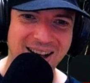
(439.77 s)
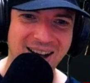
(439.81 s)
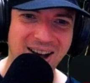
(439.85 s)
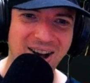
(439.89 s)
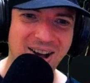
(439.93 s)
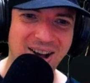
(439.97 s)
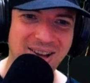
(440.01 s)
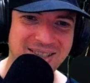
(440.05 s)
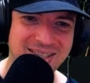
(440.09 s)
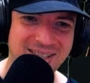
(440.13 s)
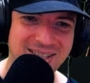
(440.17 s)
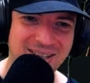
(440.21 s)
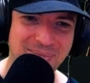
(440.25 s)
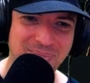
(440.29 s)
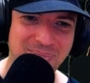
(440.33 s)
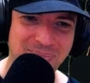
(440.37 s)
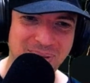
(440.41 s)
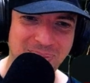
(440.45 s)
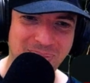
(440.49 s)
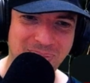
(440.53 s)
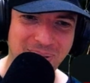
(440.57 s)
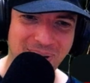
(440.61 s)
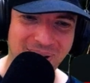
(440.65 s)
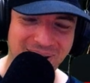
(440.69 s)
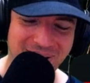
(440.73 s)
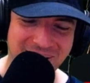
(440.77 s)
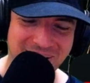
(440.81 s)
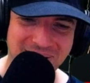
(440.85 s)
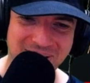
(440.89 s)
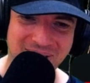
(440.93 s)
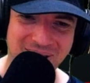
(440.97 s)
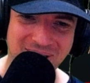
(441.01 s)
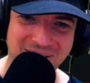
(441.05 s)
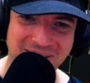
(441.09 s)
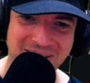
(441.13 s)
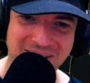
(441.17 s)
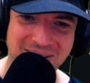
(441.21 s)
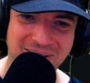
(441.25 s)
Some people are
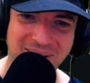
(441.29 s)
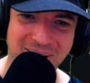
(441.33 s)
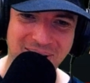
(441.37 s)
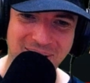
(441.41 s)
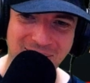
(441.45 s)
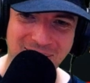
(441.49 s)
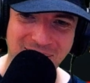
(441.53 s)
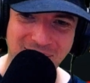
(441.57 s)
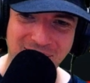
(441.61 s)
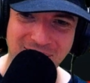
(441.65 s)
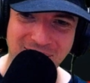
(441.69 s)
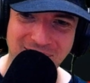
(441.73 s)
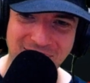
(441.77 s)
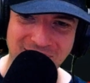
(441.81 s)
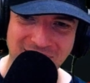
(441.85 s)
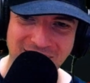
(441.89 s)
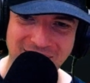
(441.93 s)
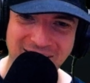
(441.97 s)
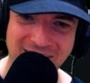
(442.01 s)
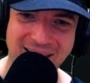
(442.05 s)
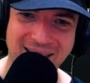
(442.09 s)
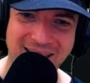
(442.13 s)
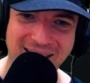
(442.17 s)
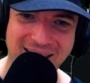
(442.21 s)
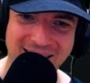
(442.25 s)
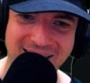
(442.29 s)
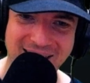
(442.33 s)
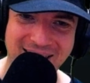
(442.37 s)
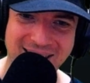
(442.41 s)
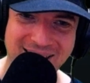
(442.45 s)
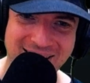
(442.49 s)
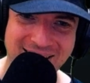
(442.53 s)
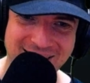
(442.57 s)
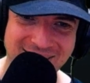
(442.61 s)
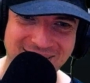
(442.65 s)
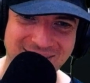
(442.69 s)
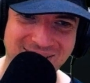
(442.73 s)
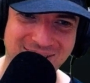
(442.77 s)
turning the whole
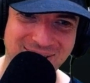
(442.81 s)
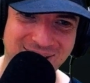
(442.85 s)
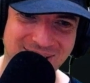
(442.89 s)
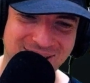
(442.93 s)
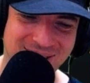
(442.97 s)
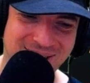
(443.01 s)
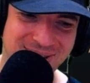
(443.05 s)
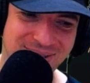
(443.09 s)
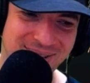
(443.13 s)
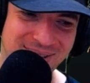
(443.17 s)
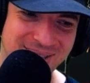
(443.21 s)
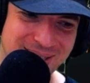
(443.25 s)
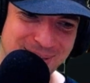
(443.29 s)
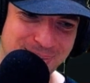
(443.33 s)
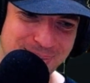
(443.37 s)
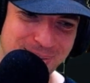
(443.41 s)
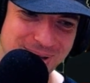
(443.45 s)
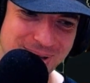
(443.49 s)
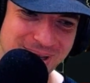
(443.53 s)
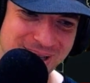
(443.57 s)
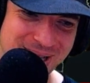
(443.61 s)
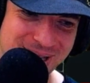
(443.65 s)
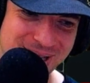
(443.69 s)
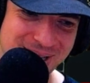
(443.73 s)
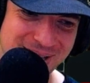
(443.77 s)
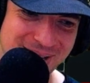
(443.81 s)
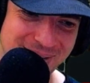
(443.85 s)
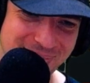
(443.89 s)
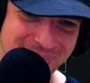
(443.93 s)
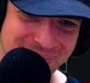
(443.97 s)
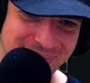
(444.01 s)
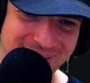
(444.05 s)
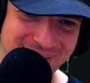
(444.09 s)
A into a transport ship.